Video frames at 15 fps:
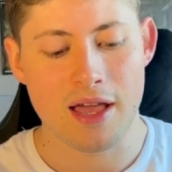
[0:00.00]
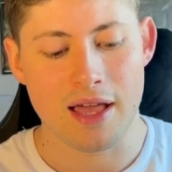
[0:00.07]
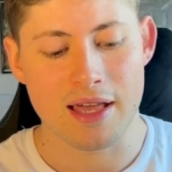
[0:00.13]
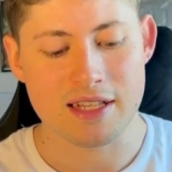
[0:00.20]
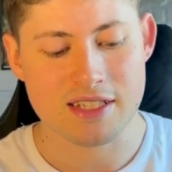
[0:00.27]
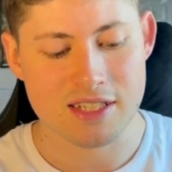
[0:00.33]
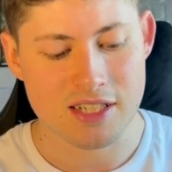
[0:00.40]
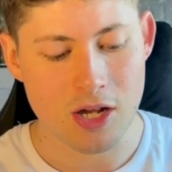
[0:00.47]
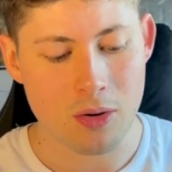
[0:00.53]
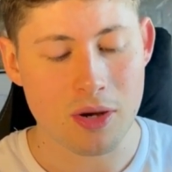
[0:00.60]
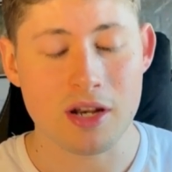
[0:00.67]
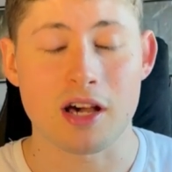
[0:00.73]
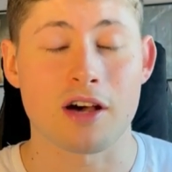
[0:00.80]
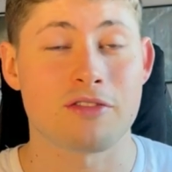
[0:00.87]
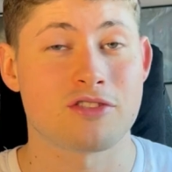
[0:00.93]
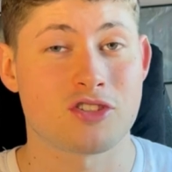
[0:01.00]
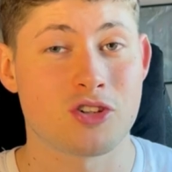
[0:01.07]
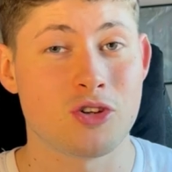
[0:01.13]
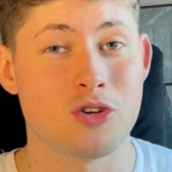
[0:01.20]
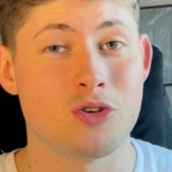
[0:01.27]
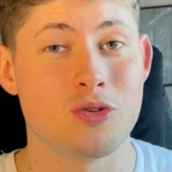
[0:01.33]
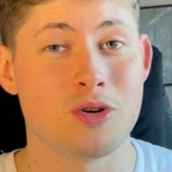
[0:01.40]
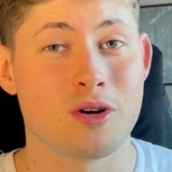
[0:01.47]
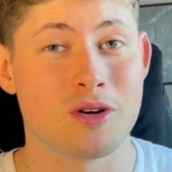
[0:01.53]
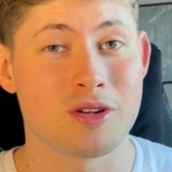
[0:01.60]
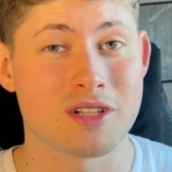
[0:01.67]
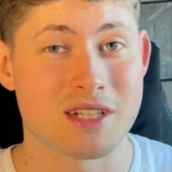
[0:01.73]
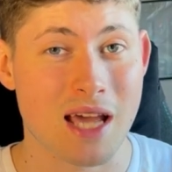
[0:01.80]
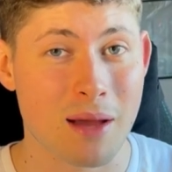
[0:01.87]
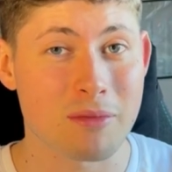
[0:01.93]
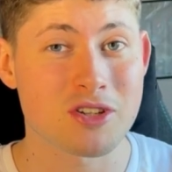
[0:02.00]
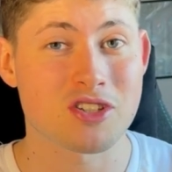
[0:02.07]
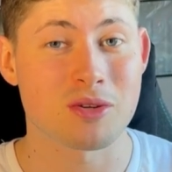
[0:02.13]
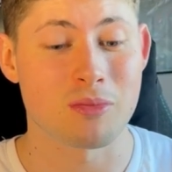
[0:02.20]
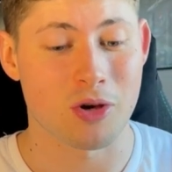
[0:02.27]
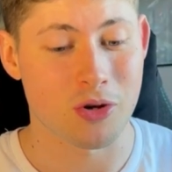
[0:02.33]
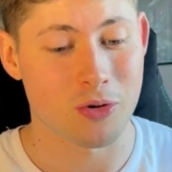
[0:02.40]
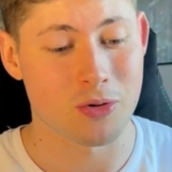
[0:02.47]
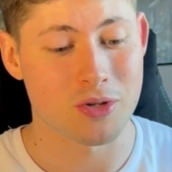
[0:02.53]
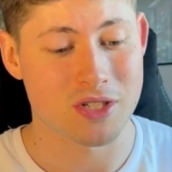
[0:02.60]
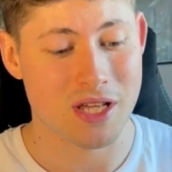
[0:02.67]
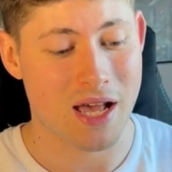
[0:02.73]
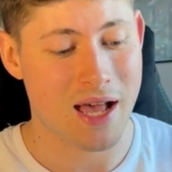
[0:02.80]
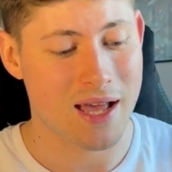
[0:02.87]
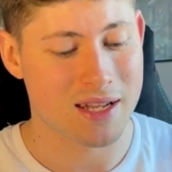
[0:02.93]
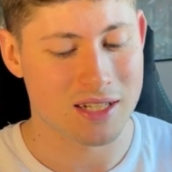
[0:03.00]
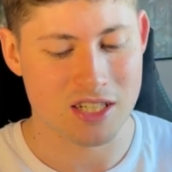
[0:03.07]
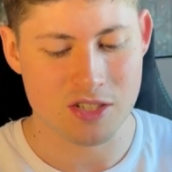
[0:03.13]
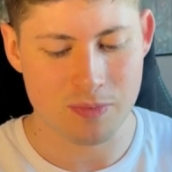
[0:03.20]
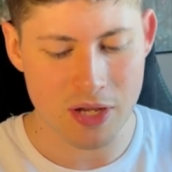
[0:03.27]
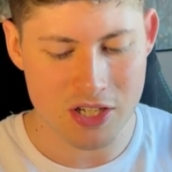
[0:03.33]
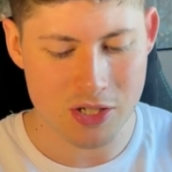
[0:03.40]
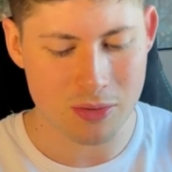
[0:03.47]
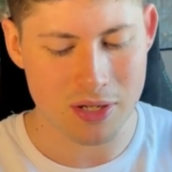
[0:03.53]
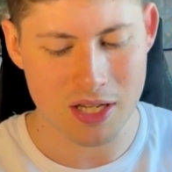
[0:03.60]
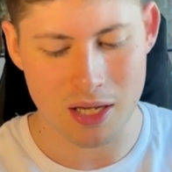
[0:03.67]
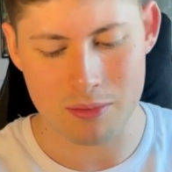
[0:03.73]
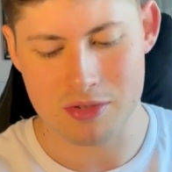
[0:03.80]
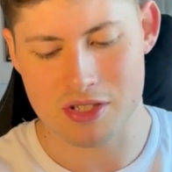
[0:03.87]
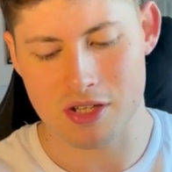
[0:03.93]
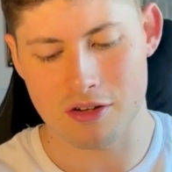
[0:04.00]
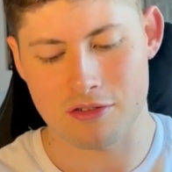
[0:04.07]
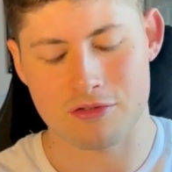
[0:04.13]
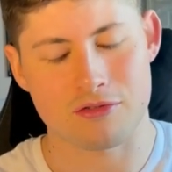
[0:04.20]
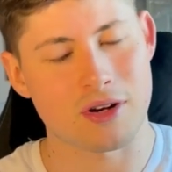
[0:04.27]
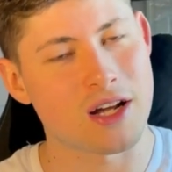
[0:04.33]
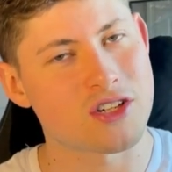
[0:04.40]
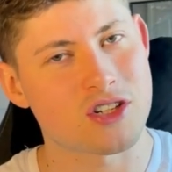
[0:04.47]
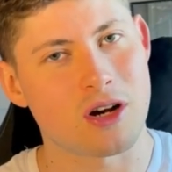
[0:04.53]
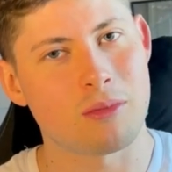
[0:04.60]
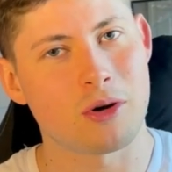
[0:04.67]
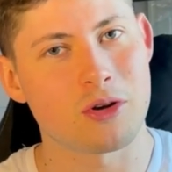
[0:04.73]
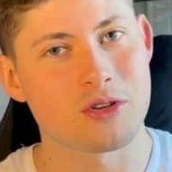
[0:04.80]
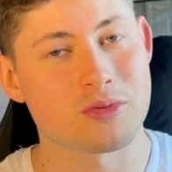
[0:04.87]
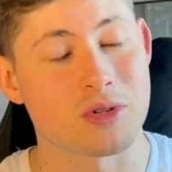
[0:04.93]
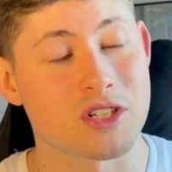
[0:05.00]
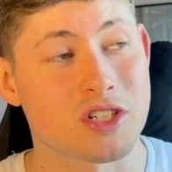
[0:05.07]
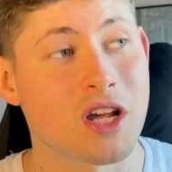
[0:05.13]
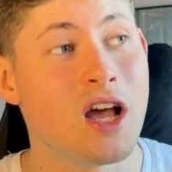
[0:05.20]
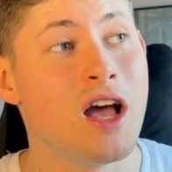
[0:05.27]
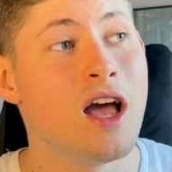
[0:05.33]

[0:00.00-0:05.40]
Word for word: is still enough to damage the models, and especially when it comes to fragile models, which